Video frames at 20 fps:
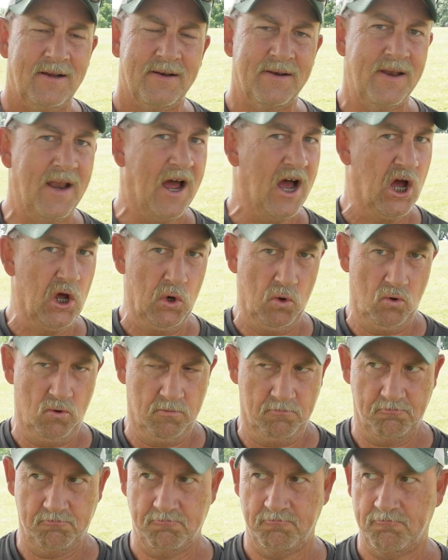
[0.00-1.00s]
No,
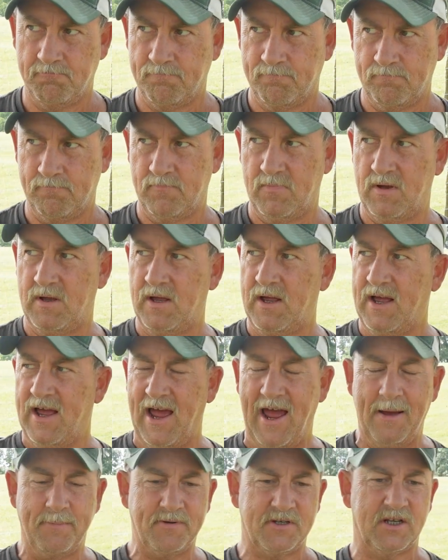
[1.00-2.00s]

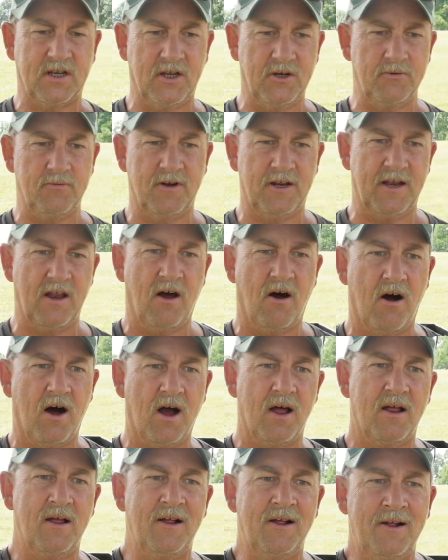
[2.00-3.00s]
absolutely
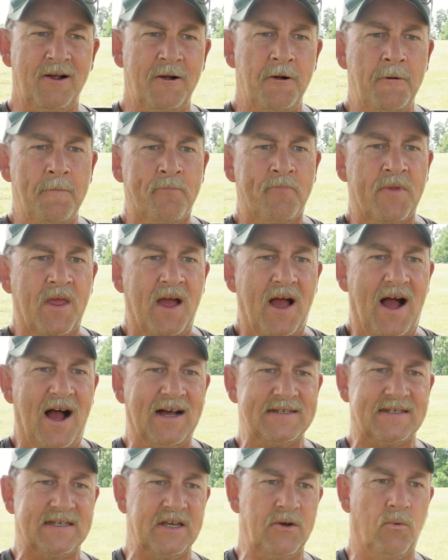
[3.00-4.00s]
not.
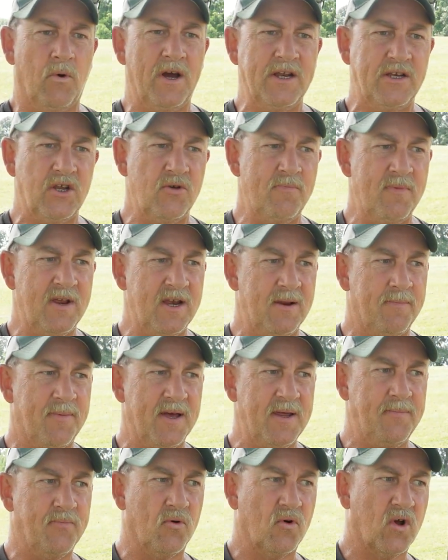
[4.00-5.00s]
I see way too many
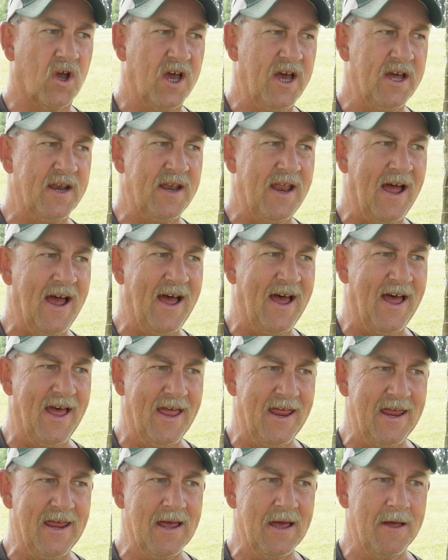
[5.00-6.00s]
people cutting
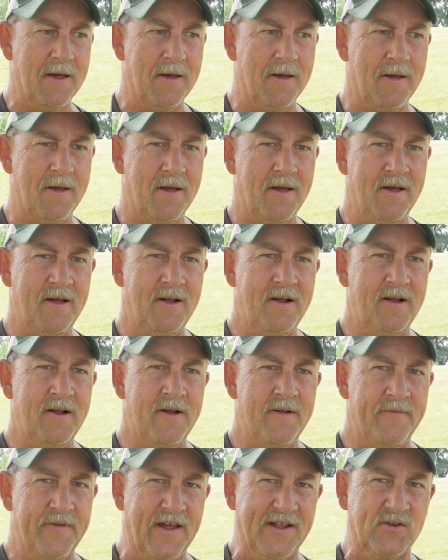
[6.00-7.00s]
hay
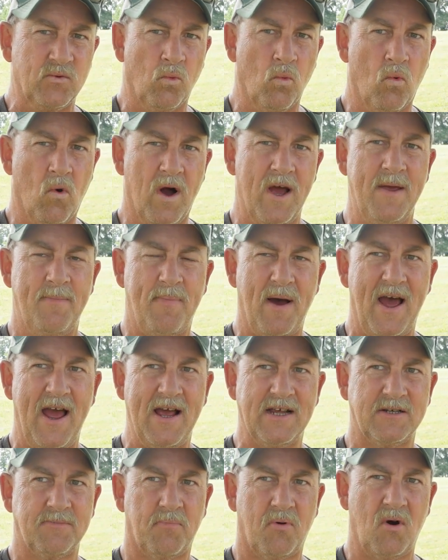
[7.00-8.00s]
that's way
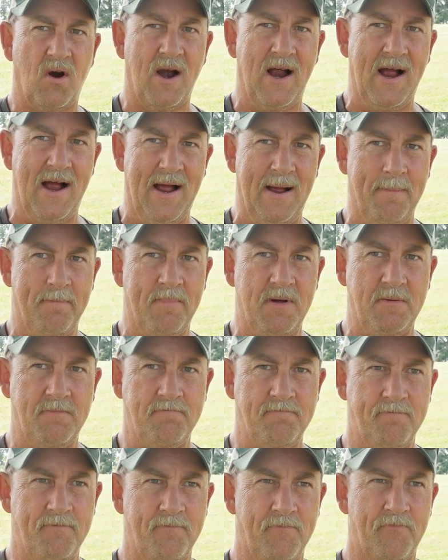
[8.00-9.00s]
past prime.
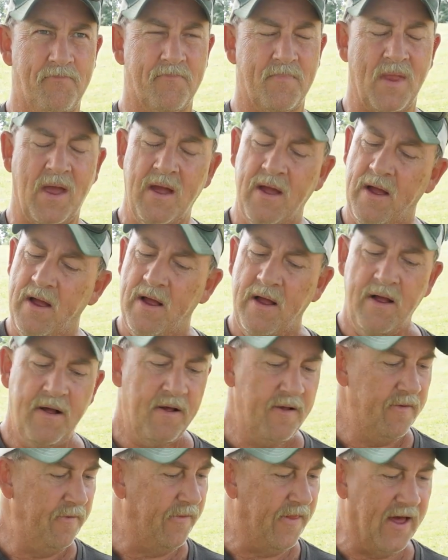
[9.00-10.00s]

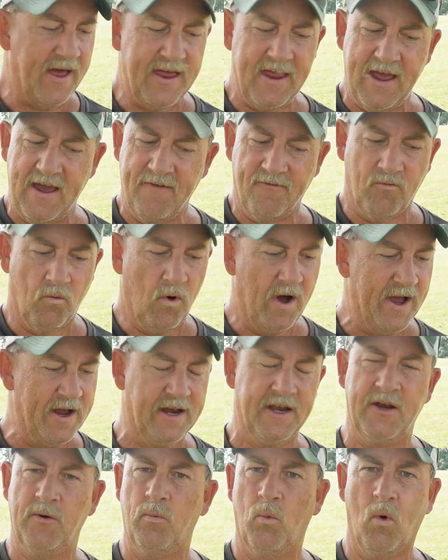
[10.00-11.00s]
They have
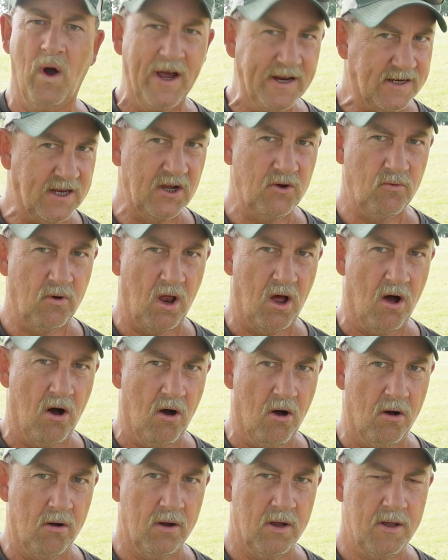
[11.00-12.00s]
waited way too
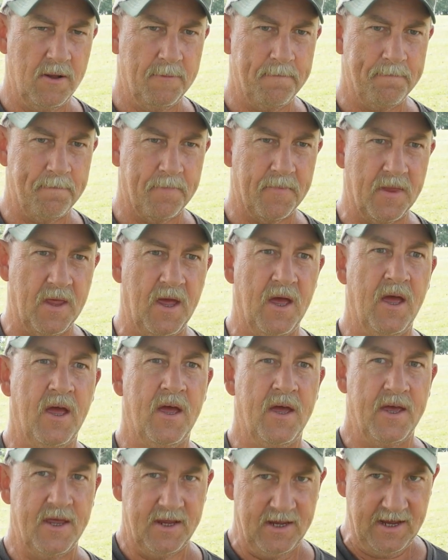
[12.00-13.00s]
long.
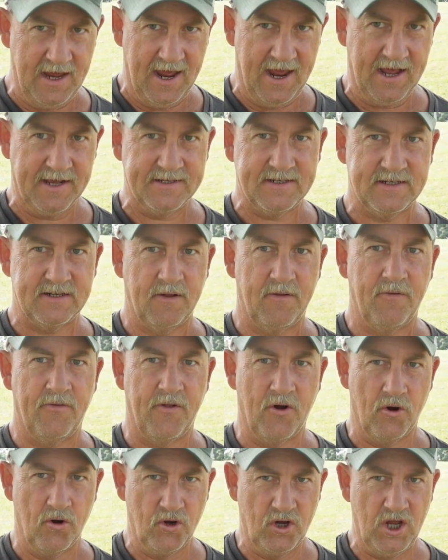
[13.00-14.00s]
Yes,
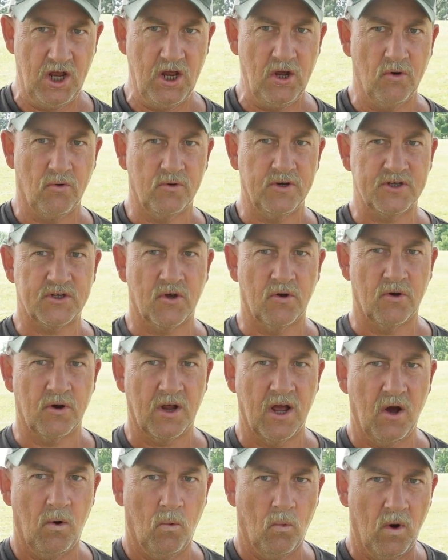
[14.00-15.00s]
their yield is going
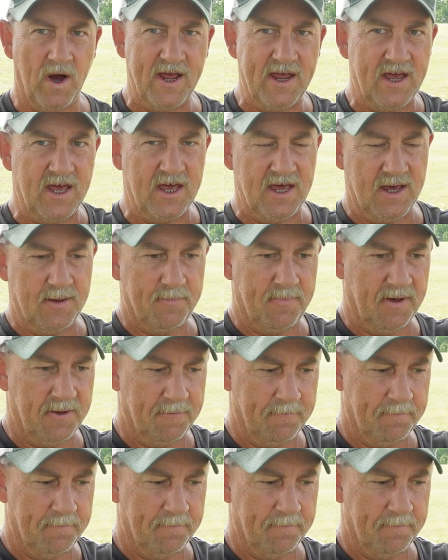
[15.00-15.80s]
to go way up